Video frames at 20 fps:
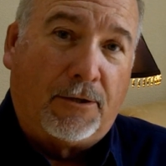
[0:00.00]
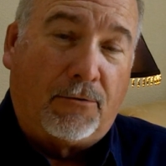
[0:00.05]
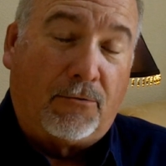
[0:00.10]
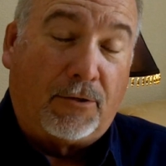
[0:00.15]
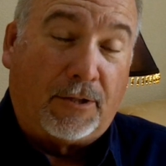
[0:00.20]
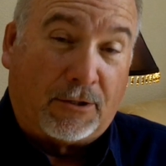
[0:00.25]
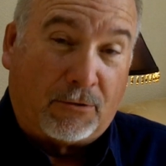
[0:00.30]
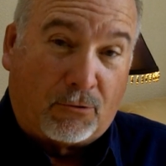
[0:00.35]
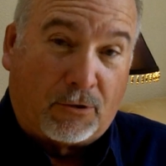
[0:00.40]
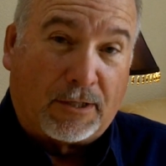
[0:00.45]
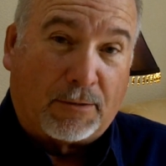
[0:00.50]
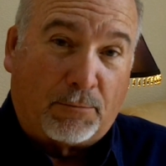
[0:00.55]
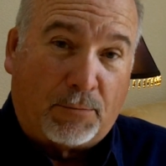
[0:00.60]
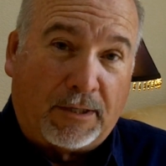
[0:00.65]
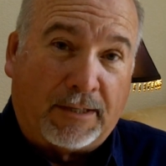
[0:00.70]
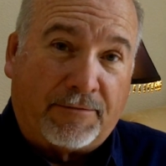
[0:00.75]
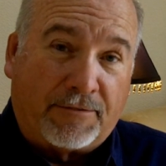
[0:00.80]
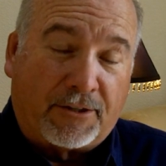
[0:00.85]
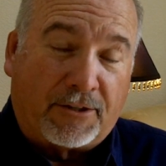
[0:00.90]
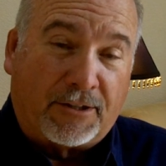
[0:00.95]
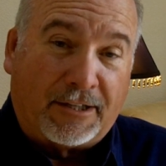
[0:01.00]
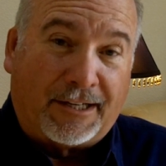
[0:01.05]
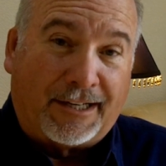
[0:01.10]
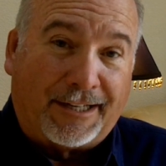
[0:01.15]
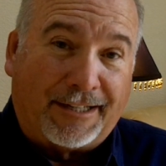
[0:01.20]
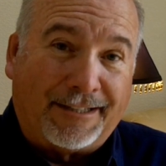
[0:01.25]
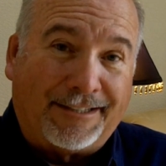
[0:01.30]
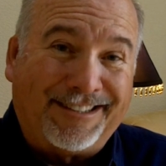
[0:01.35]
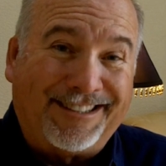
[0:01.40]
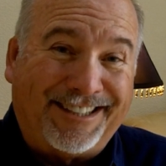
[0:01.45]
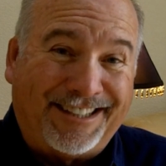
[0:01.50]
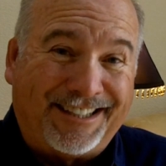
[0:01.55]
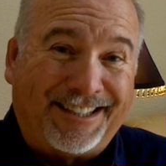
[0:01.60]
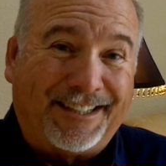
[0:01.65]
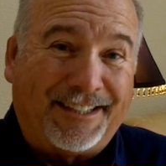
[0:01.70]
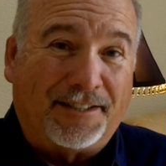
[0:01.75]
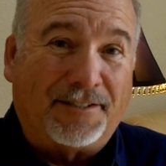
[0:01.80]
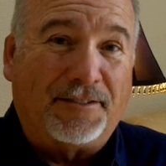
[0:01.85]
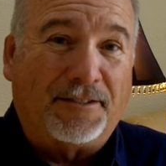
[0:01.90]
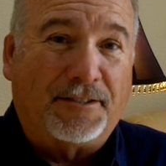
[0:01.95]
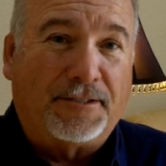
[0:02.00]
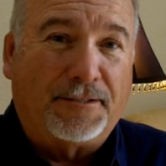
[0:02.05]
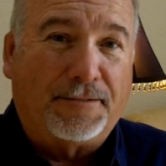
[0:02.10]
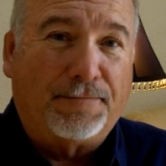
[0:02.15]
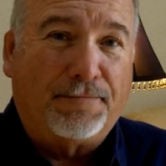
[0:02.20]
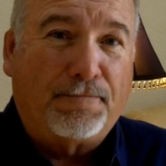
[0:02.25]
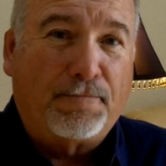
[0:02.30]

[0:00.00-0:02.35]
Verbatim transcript: Whether you want to believe it or not, it is.